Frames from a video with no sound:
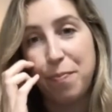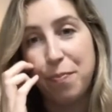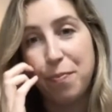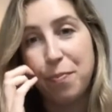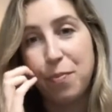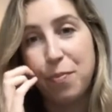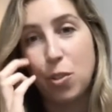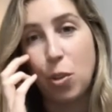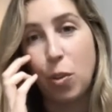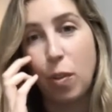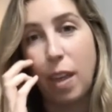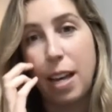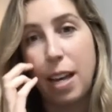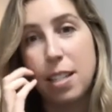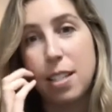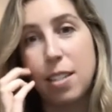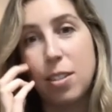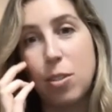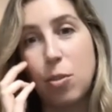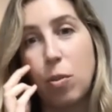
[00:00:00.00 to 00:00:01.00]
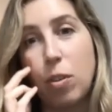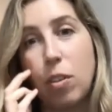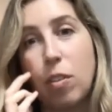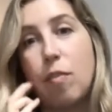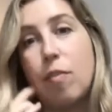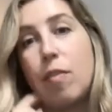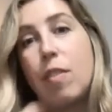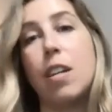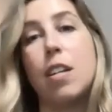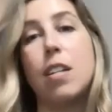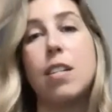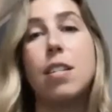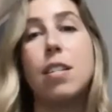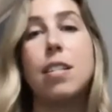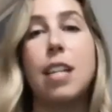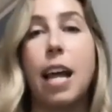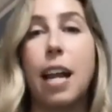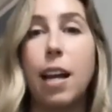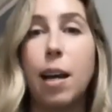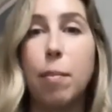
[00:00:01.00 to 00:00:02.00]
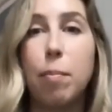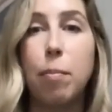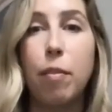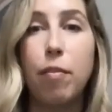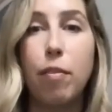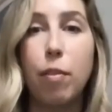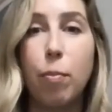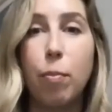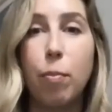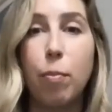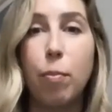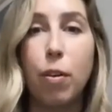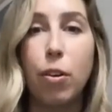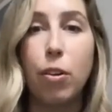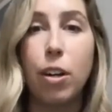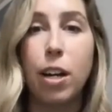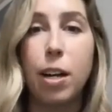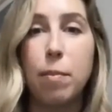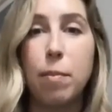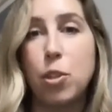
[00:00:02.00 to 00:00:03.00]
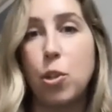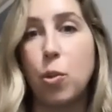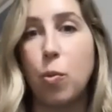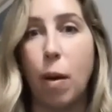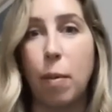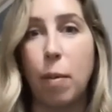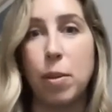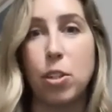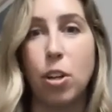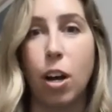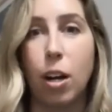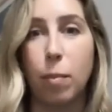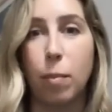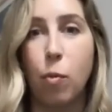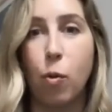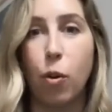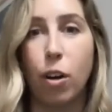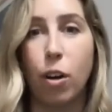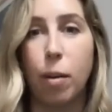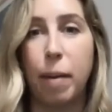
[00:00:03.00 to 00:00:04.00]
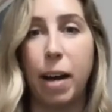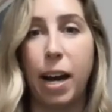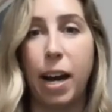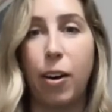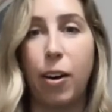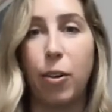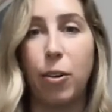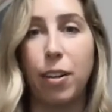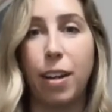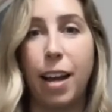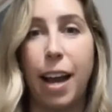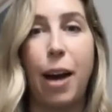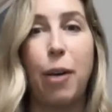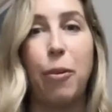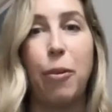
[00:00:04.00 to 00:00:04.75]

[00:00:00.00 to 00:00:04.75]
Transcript: So that's sort of the setup of the program. And do you want me to talk more about how we